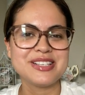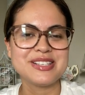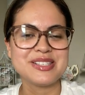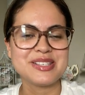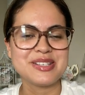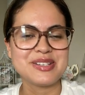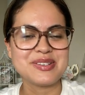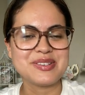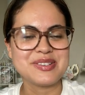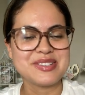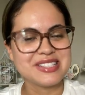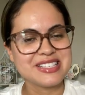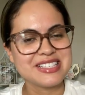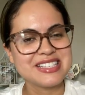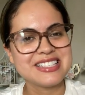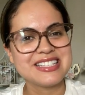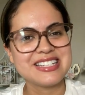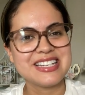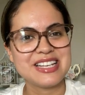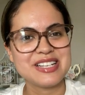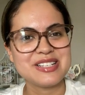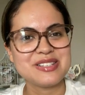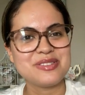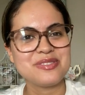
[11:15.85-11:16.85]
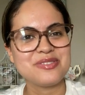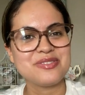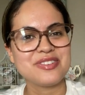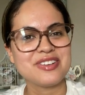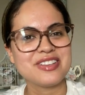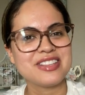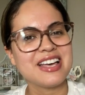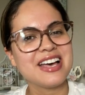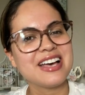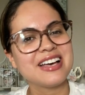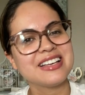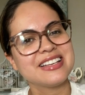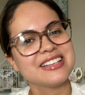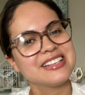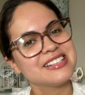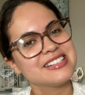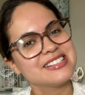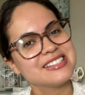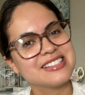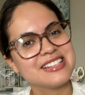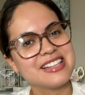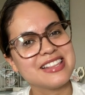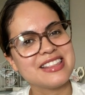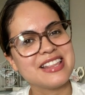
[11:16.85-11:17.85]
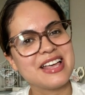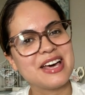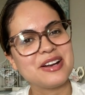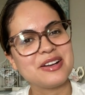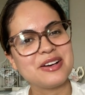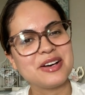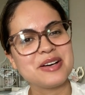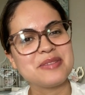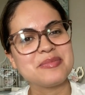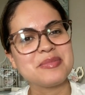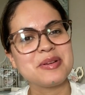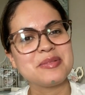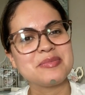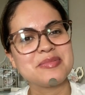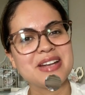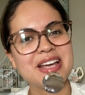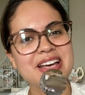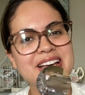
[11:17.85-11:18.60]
So stay tuned for that, because that'll come up